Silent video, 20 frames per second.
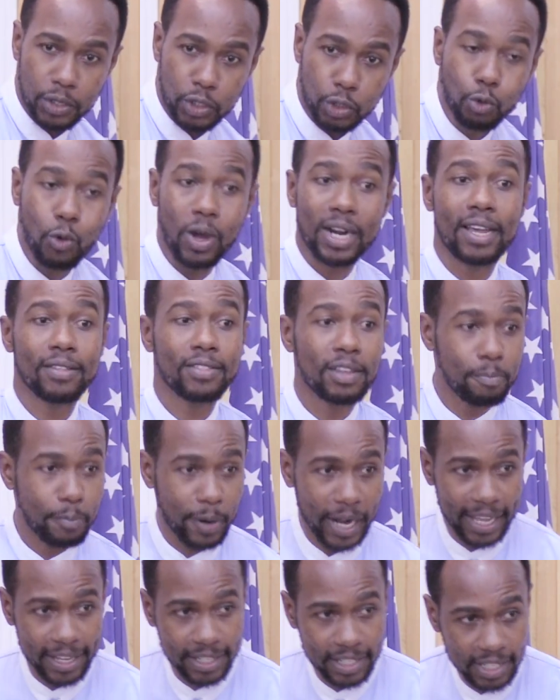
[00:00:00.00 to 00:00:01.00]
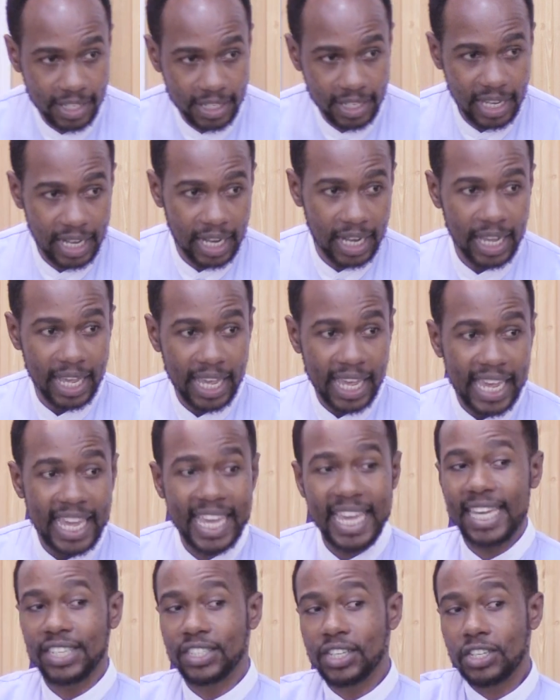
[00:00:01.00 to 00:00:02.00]
to another place.
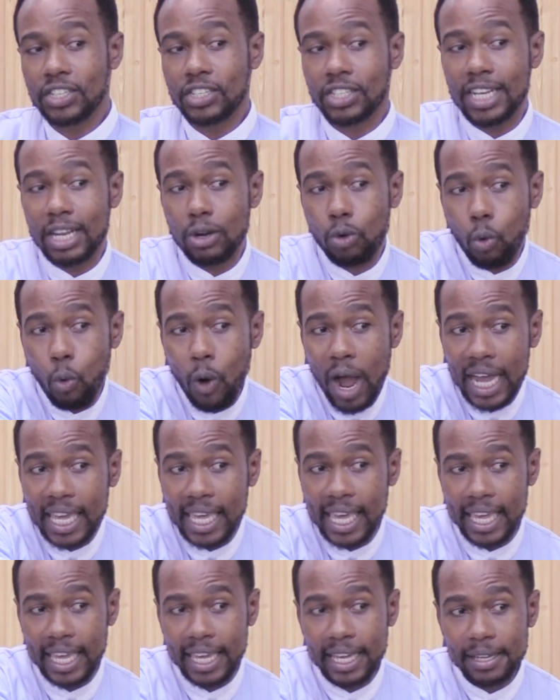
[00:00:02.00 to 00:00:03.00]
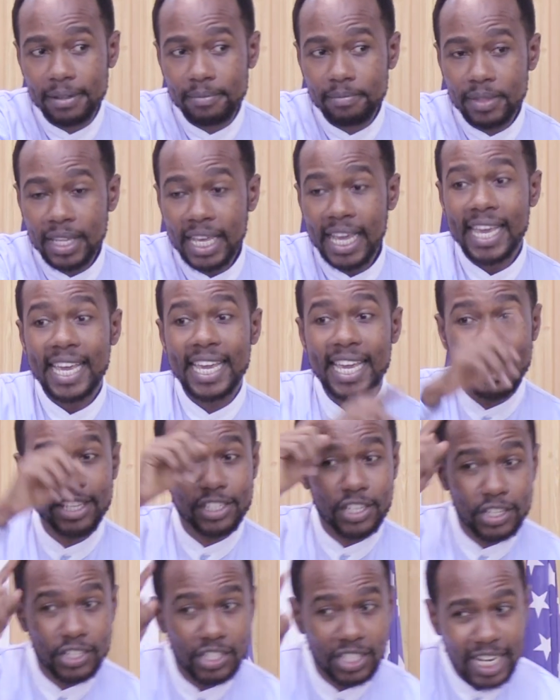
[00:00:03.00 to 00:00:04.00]
He is still working. He
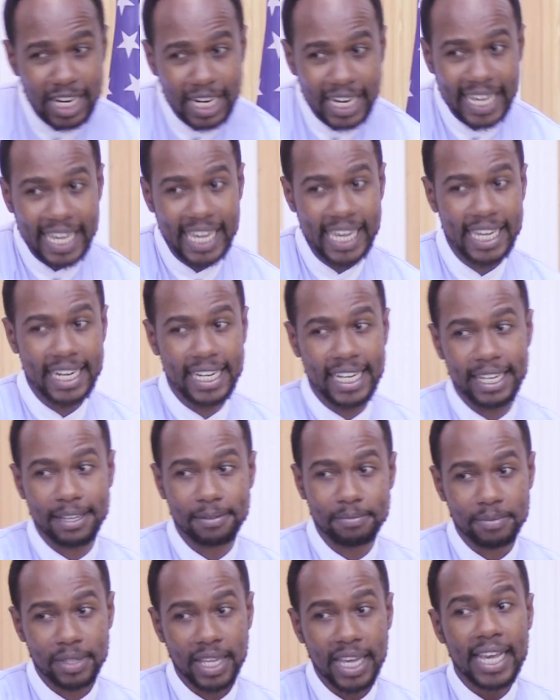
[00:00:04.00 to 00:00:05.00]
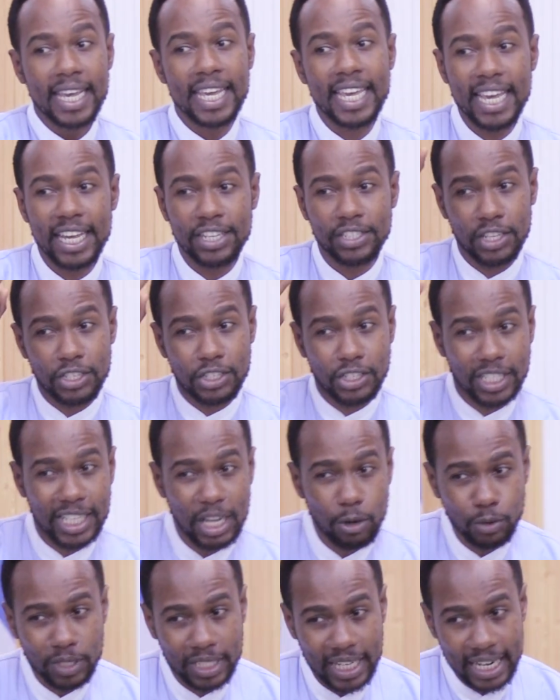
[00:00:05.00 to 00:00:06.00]
is still healing. He is
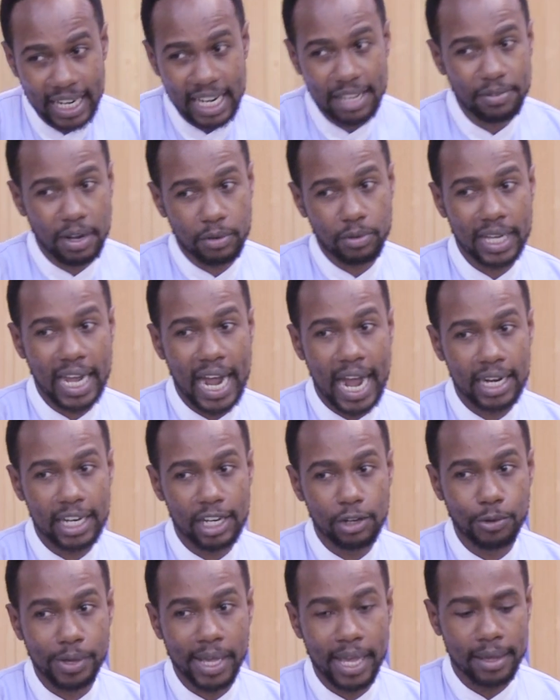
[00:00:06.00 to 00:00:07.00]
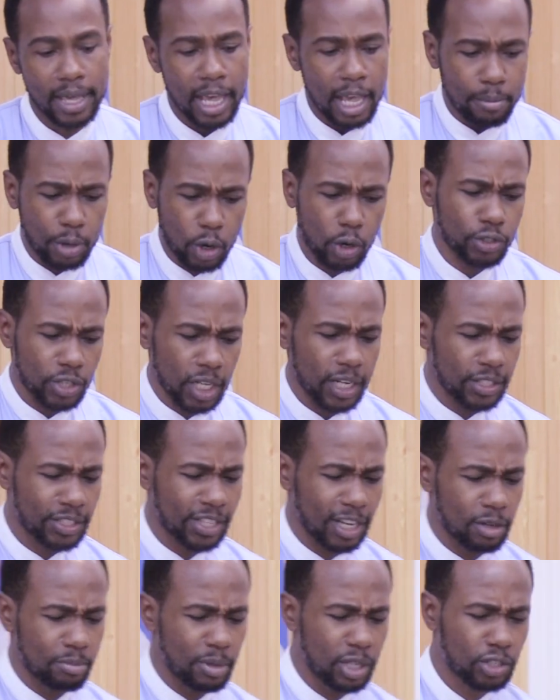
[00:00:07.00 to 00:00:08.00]
still delivering, hallelujah. Because
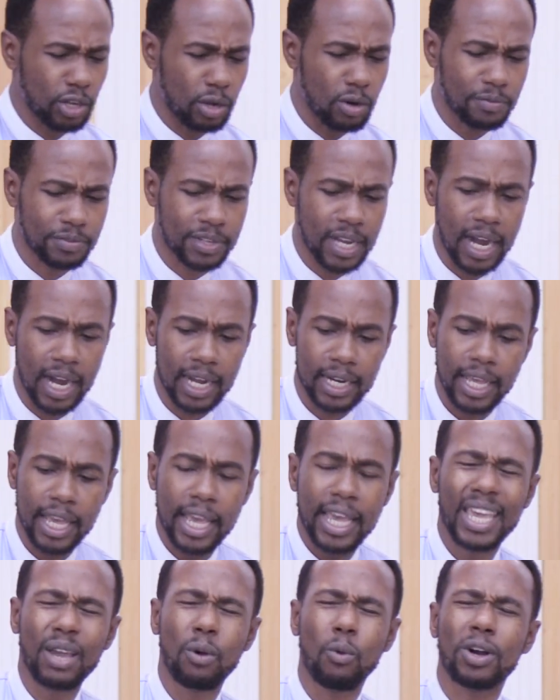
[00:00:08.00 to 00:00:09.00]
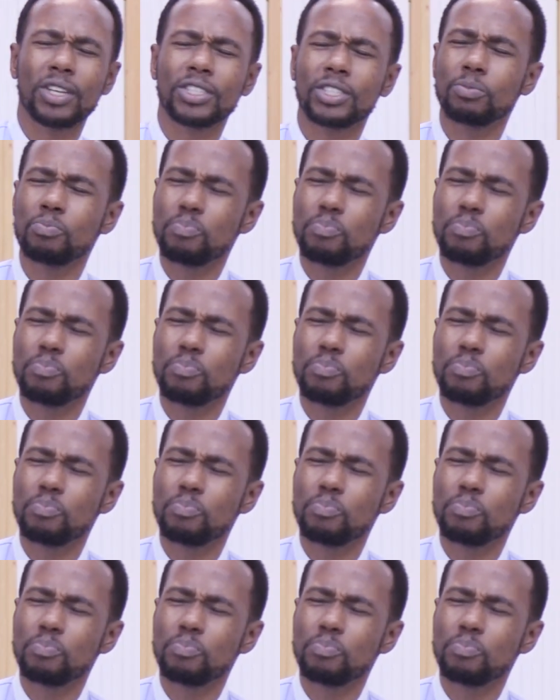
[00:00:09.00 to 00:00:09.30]
listen to me, child of God, he was